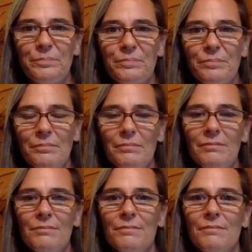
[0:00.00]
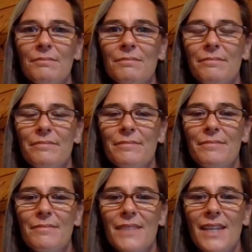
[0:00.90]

[no speech]